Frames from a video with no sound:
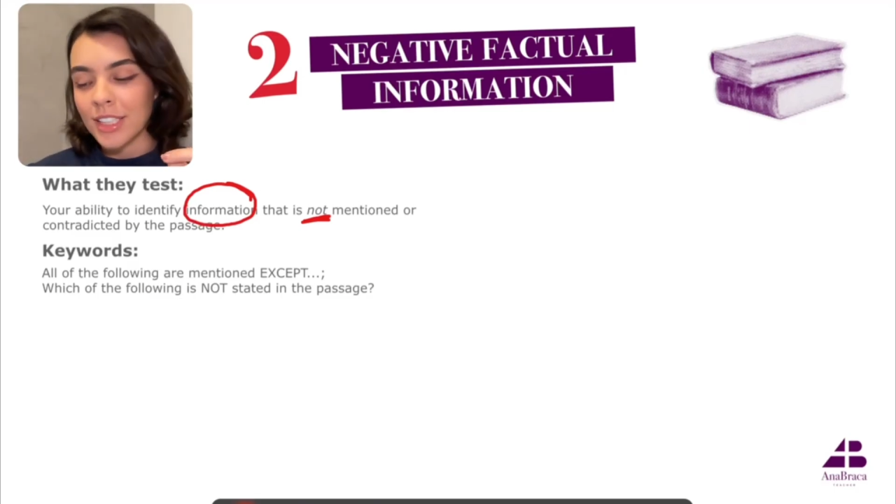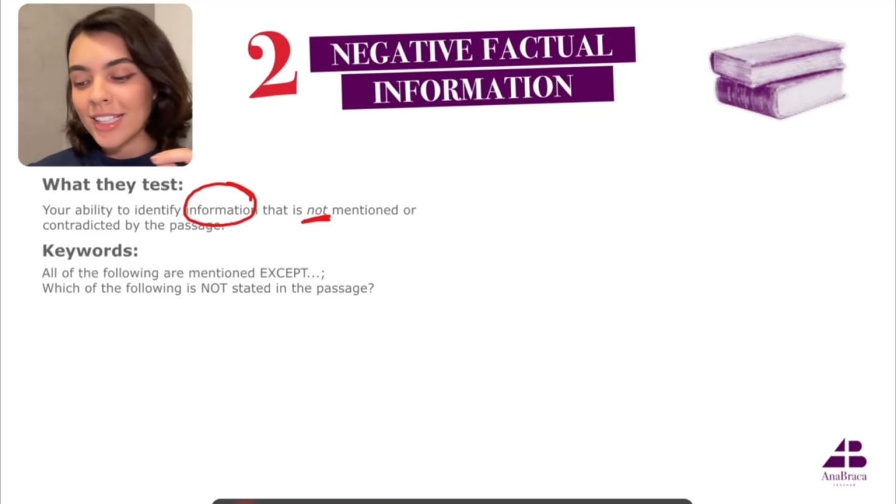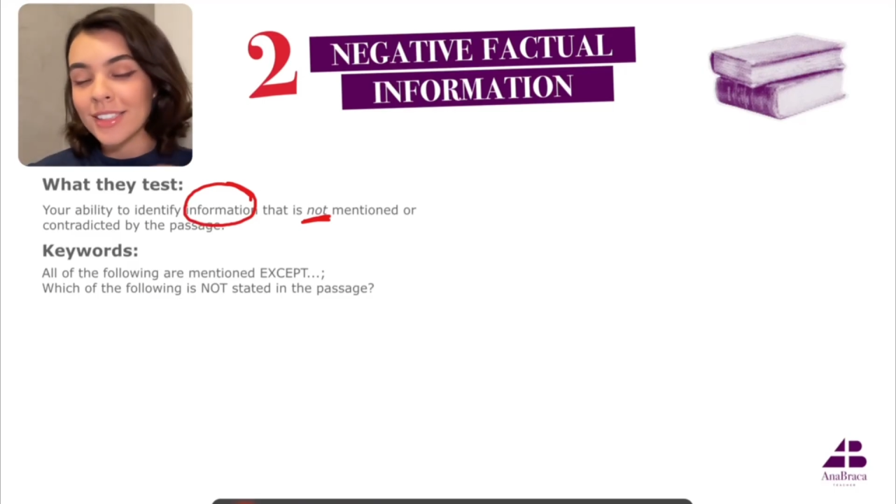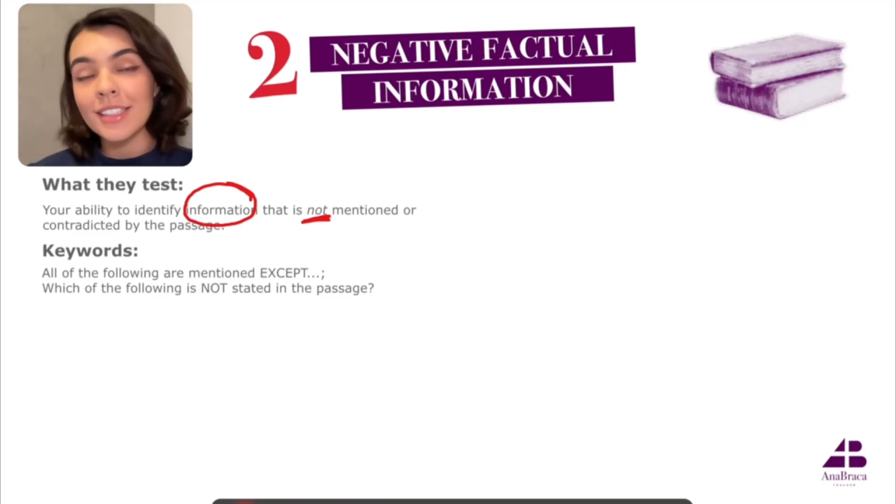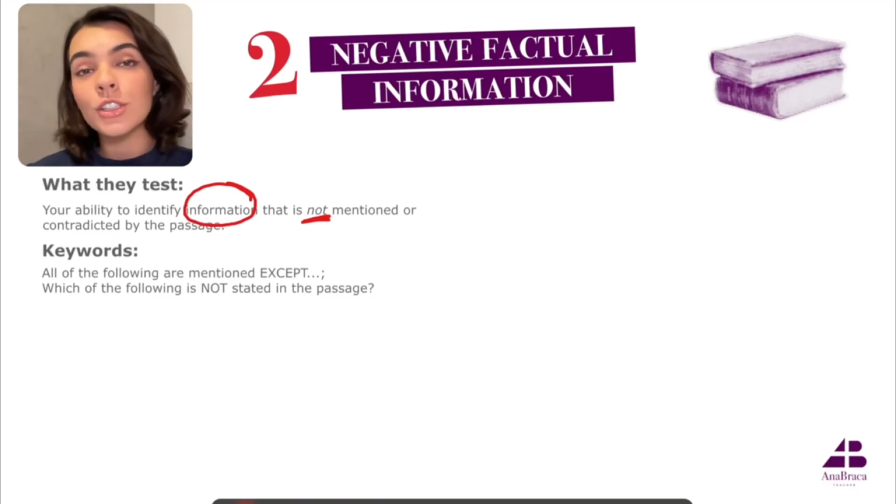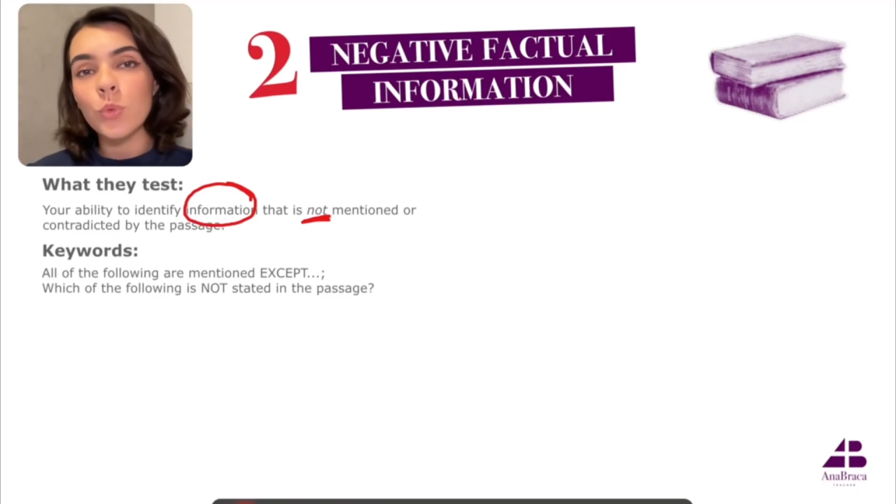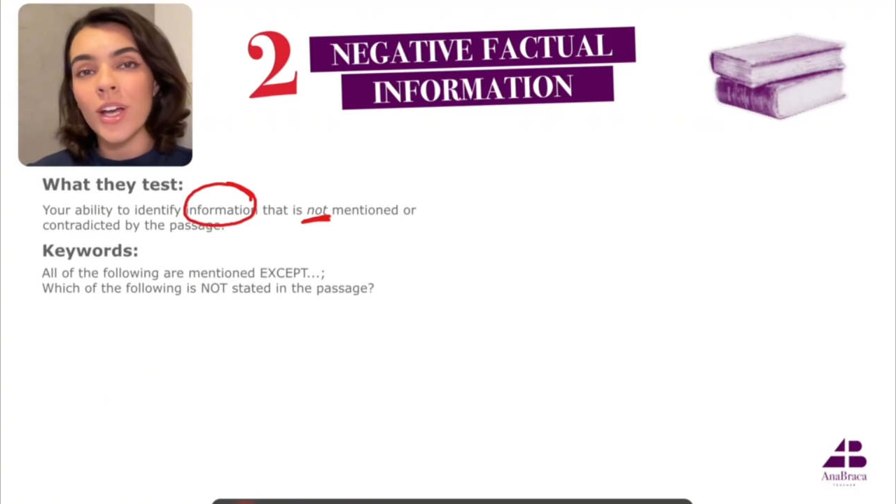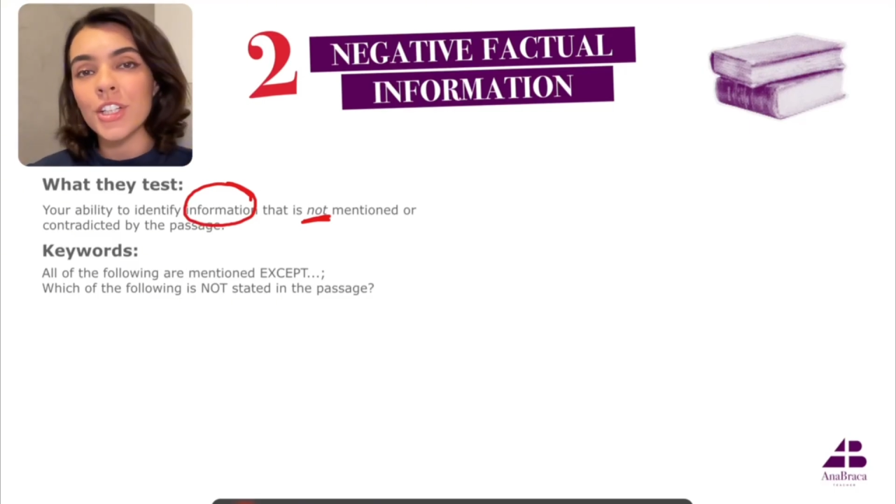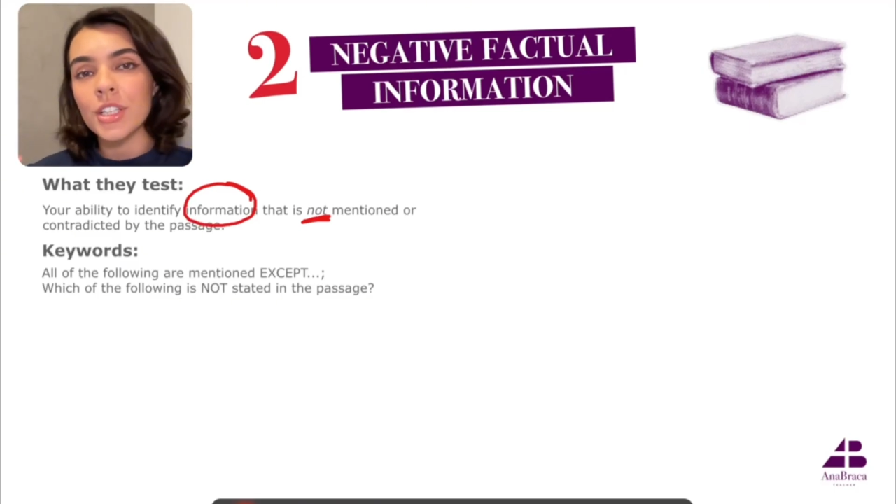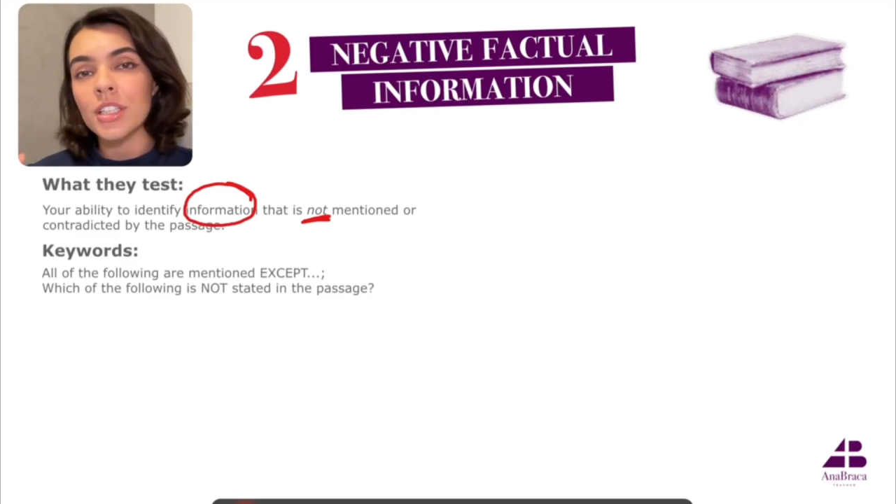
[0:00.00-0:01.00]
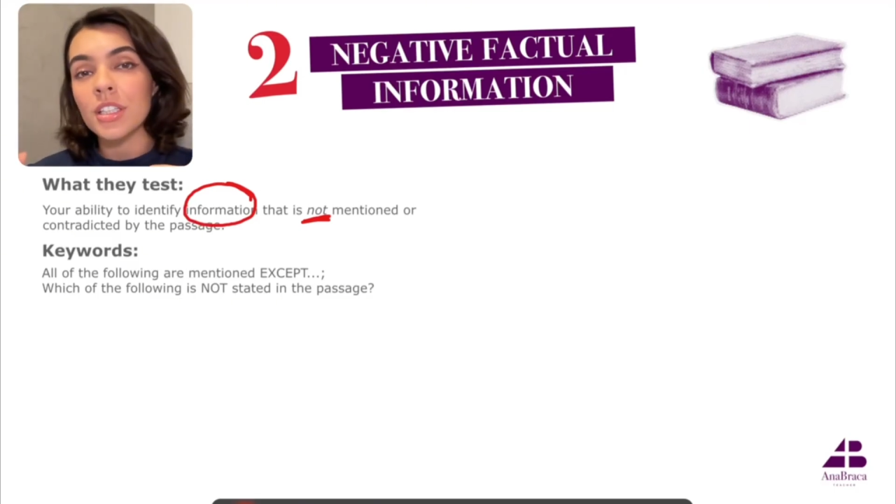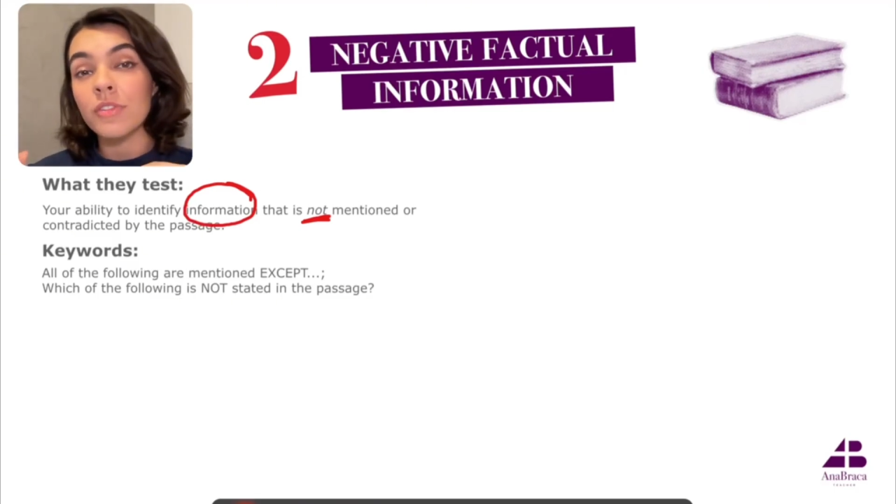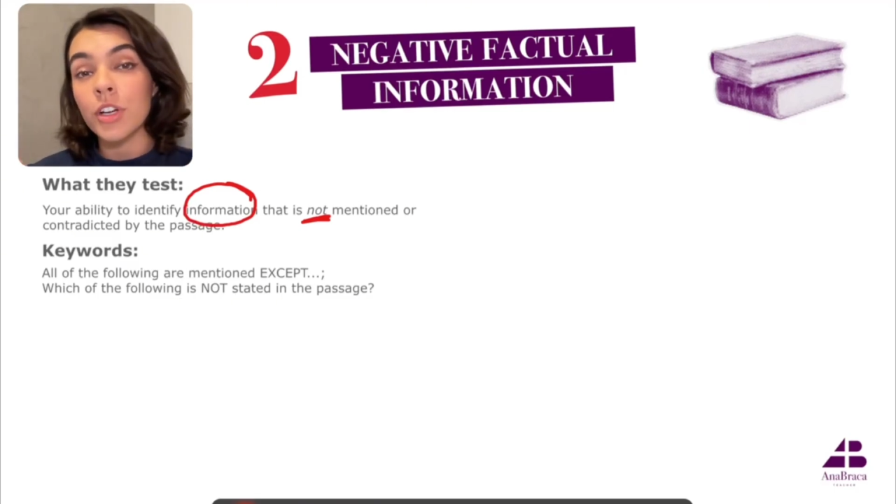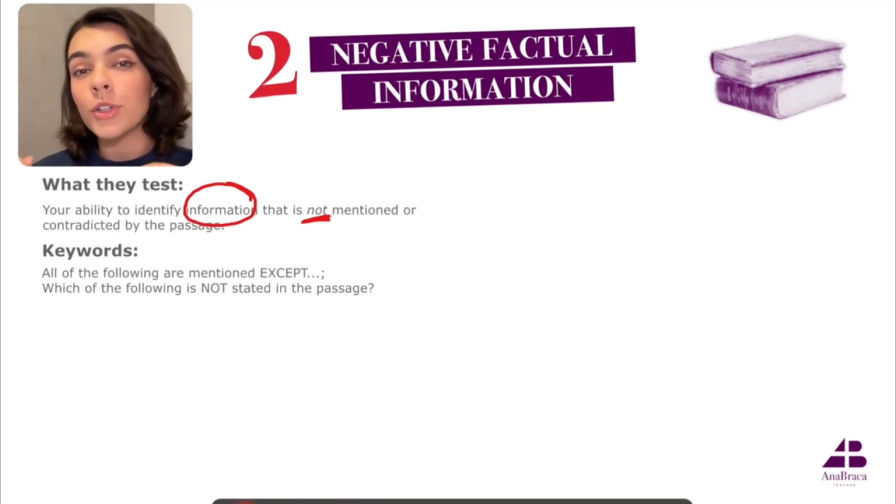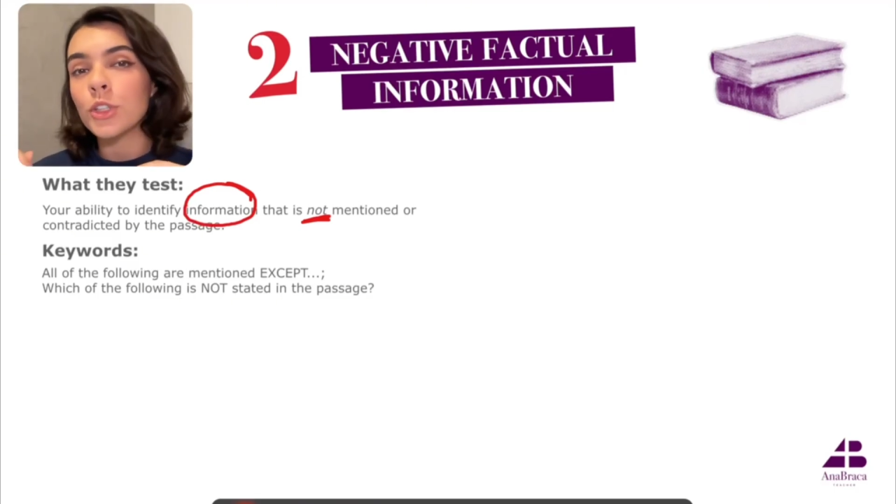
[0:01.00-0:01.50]
and this question is a
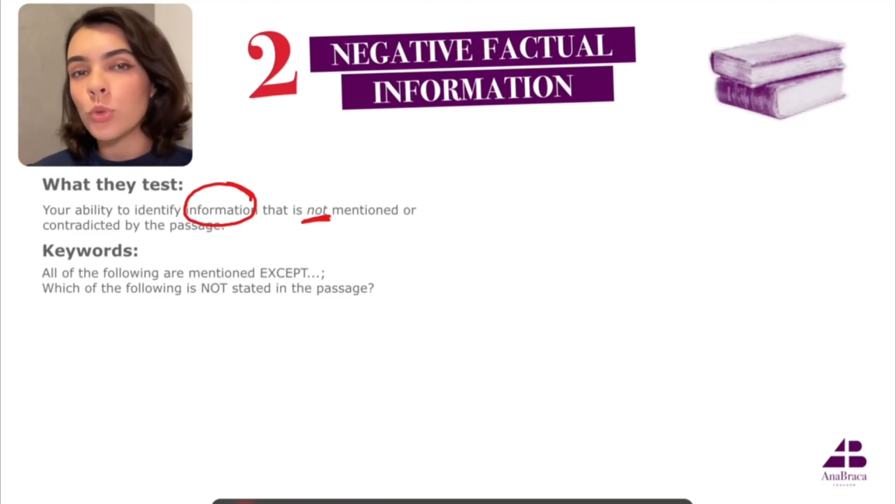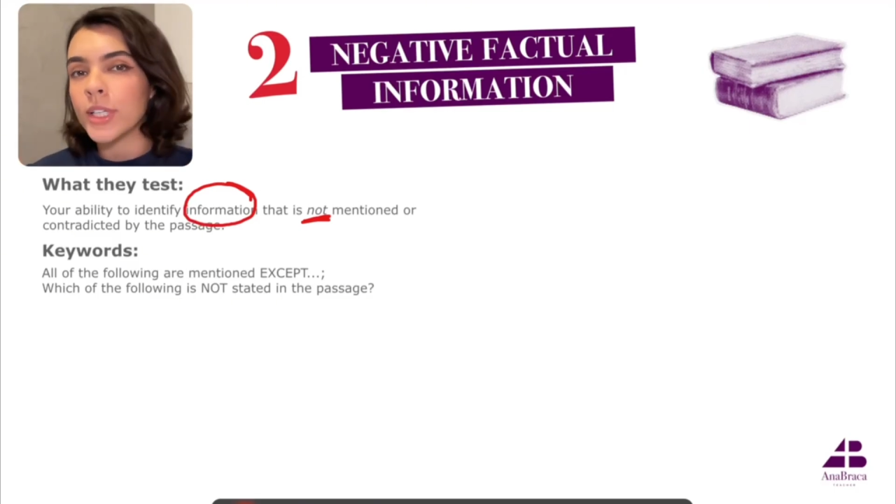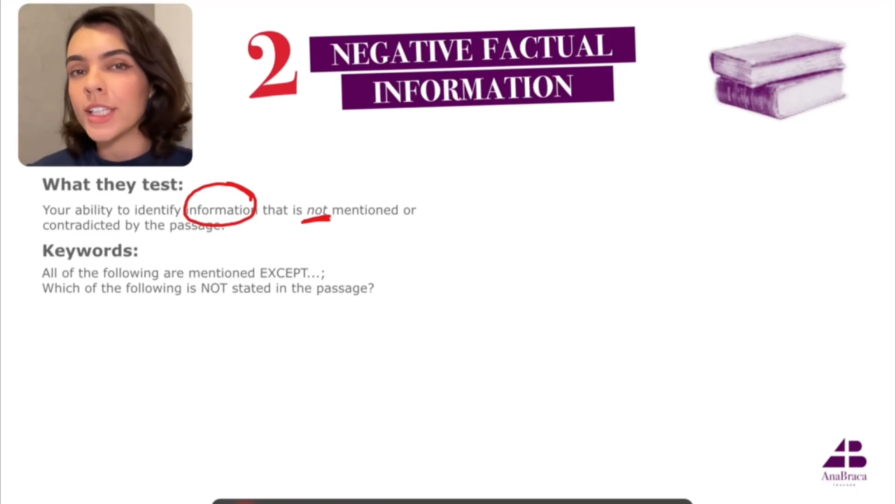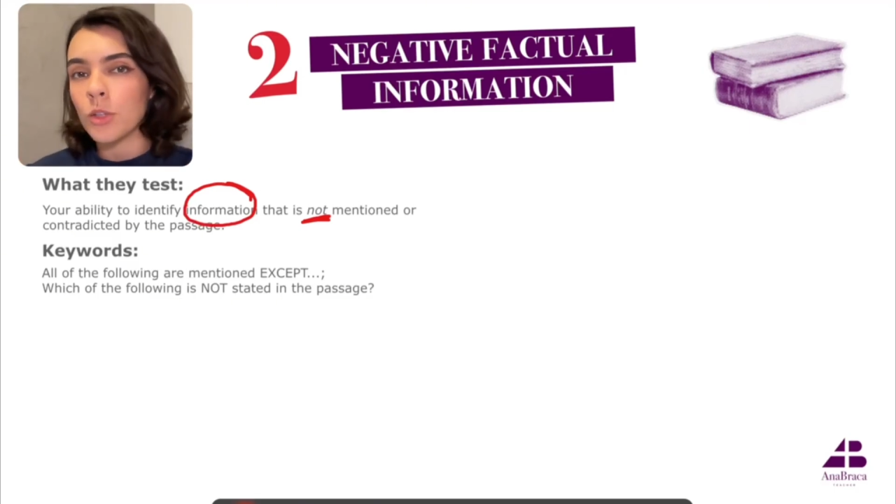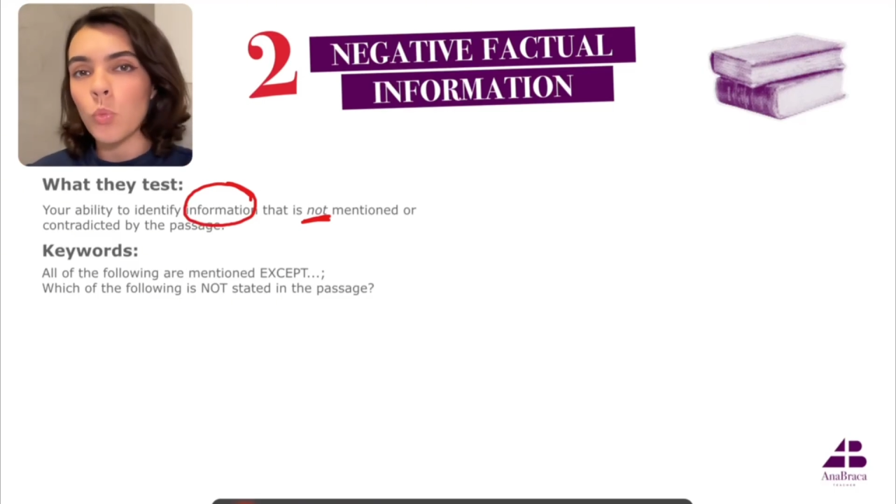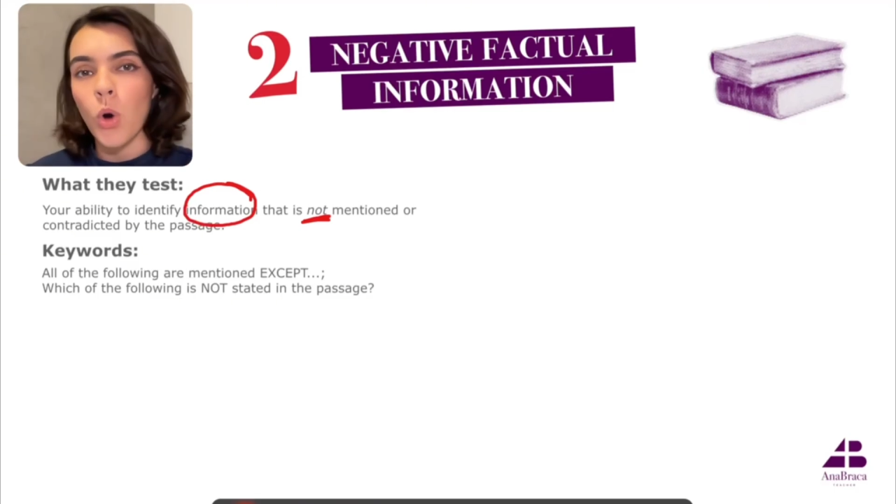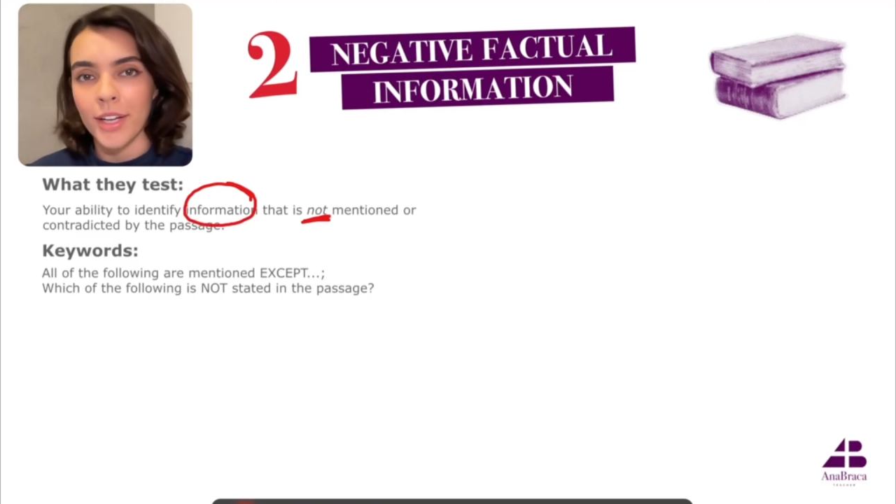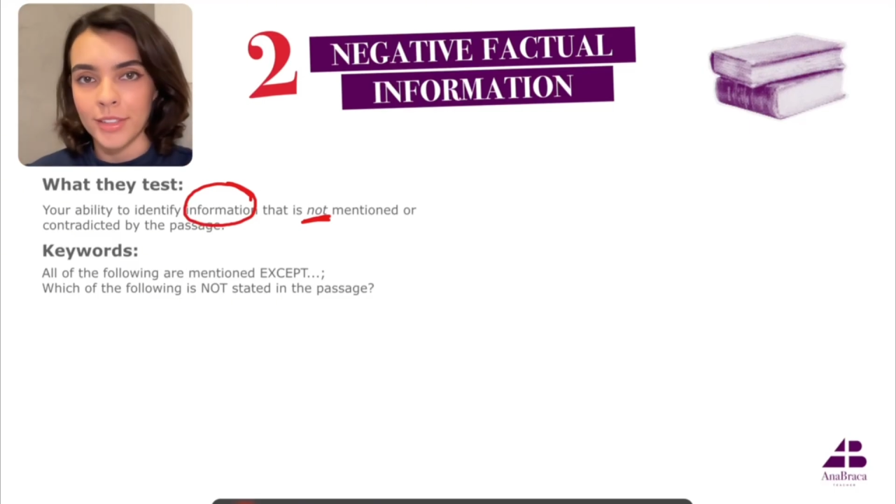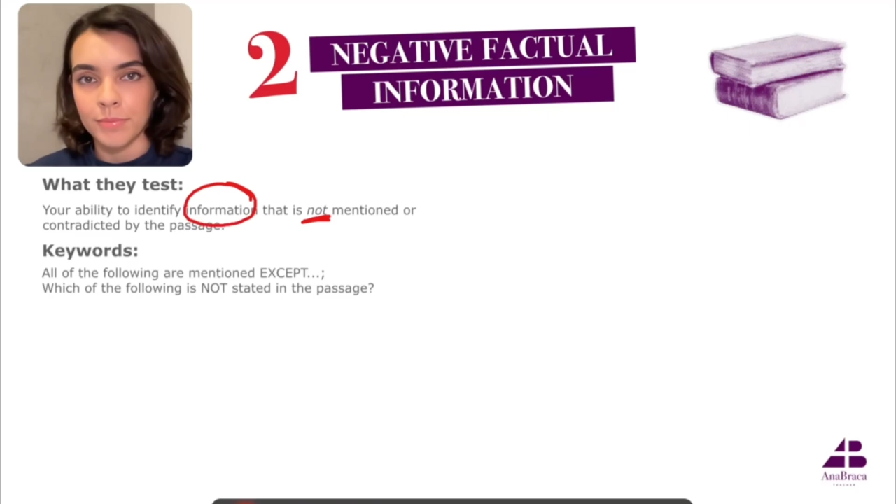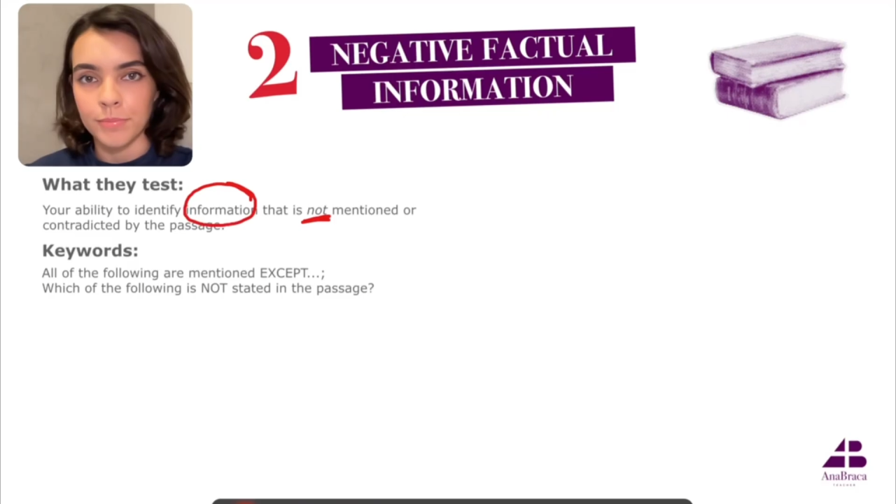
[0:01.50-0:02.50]
very tricky one.